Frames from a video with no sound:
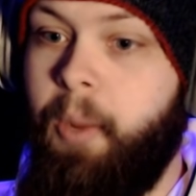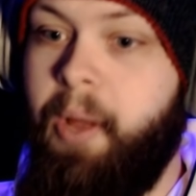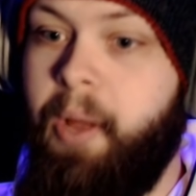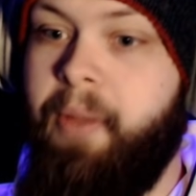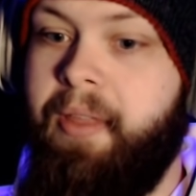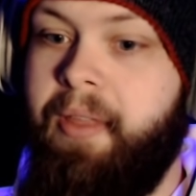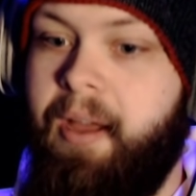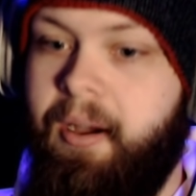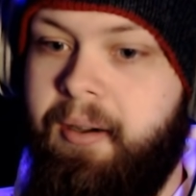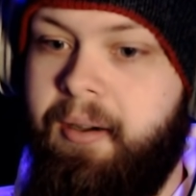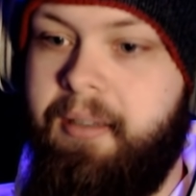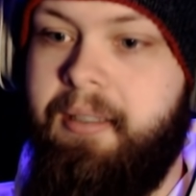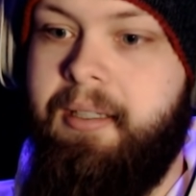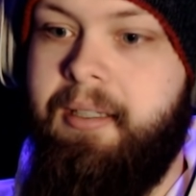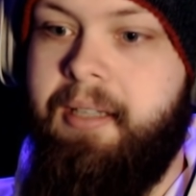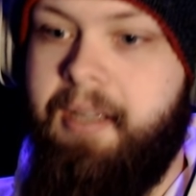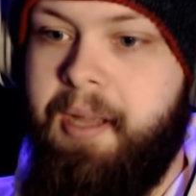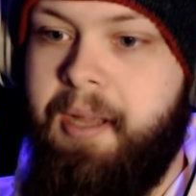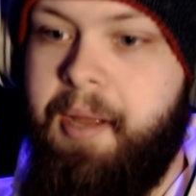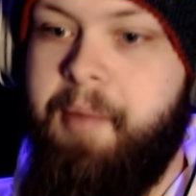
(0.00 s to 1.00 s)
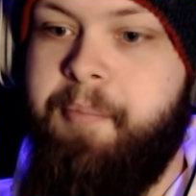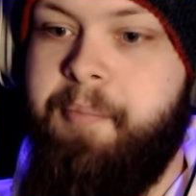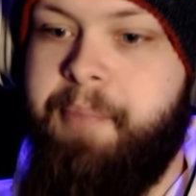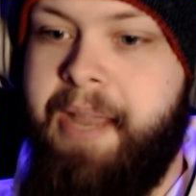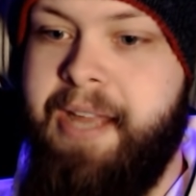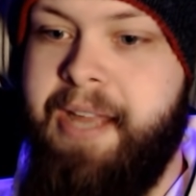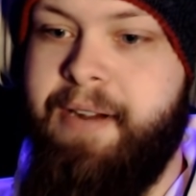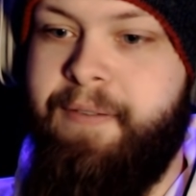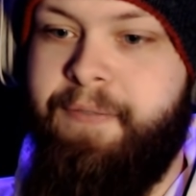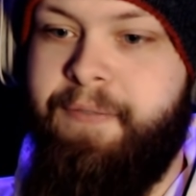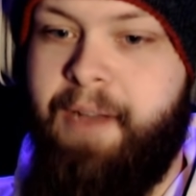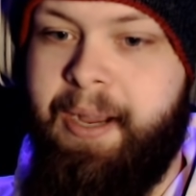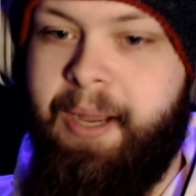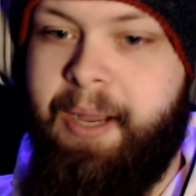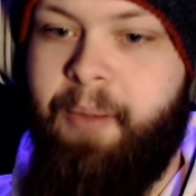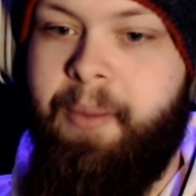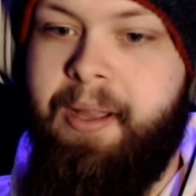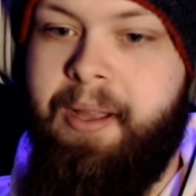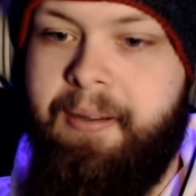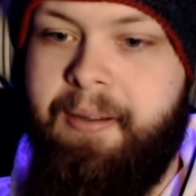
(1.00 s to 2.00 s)
will, though. Peter
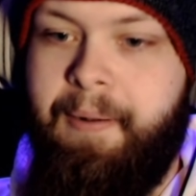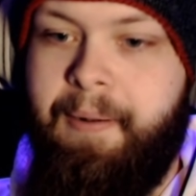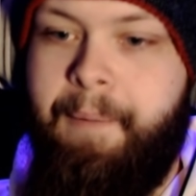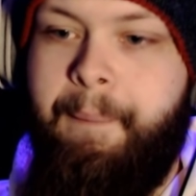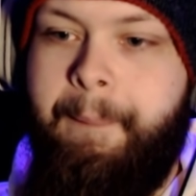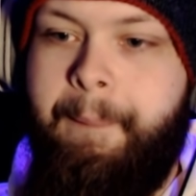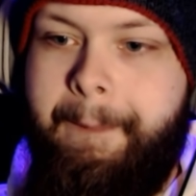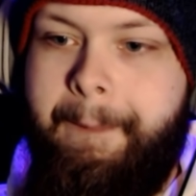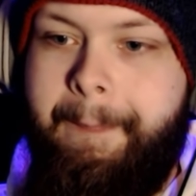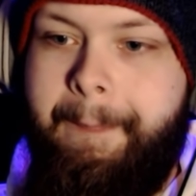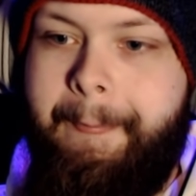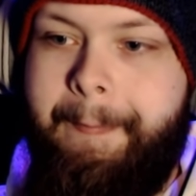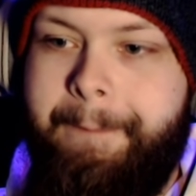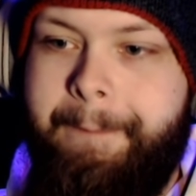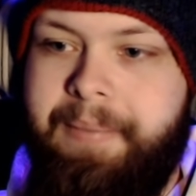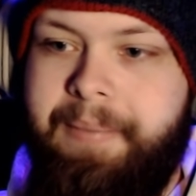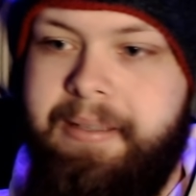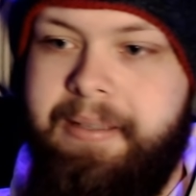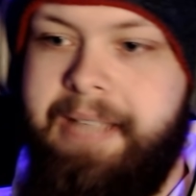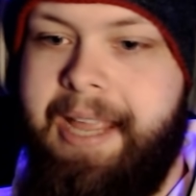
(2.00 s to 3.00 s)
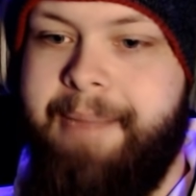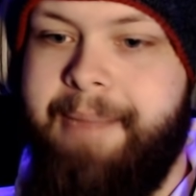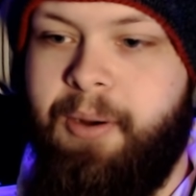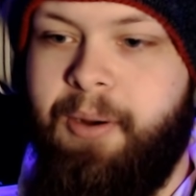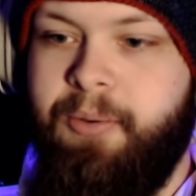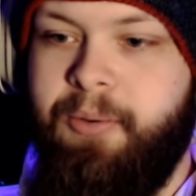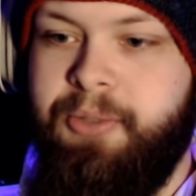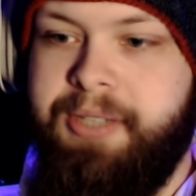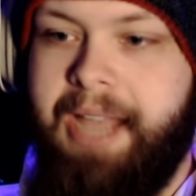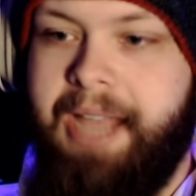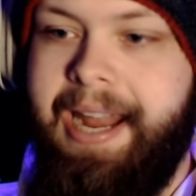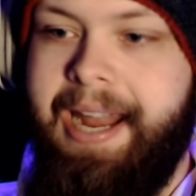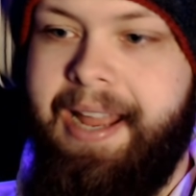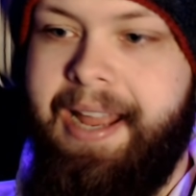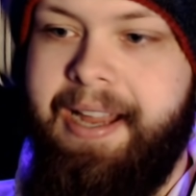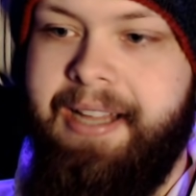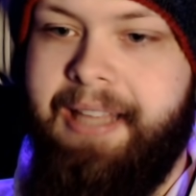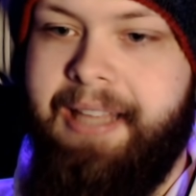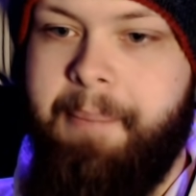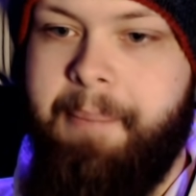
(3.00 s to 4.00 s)
fucking will. Damn, bro. Scott
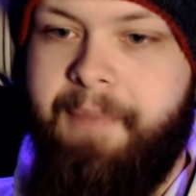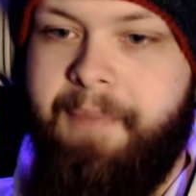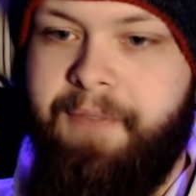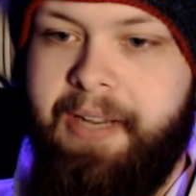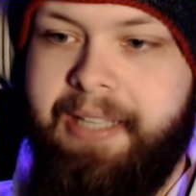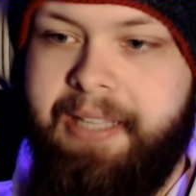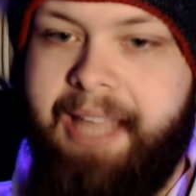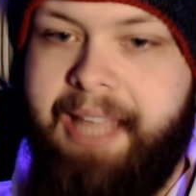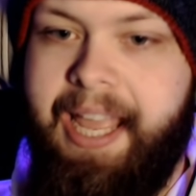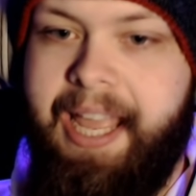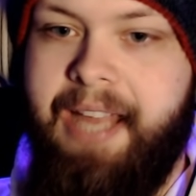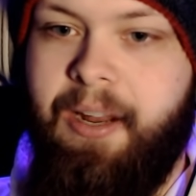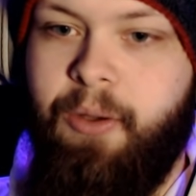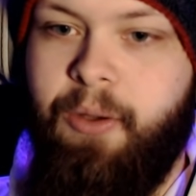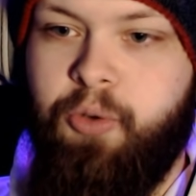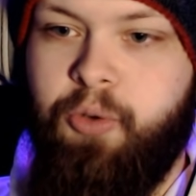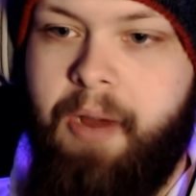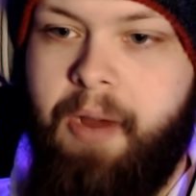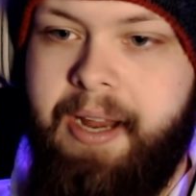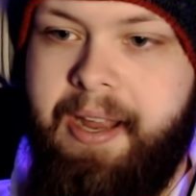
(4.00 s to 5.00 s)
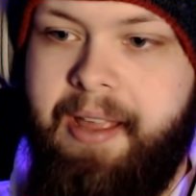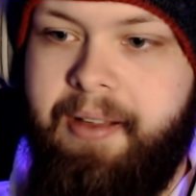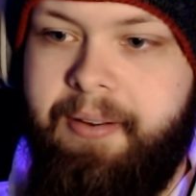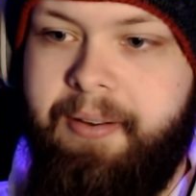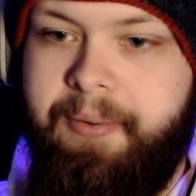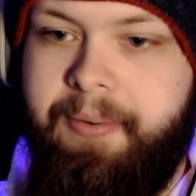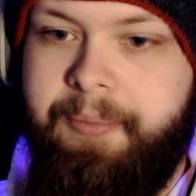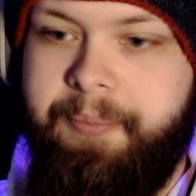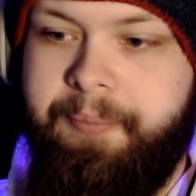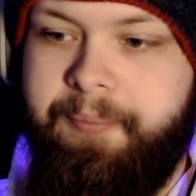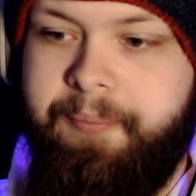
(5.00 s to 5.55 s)
out here like motherfucking Thanos right now.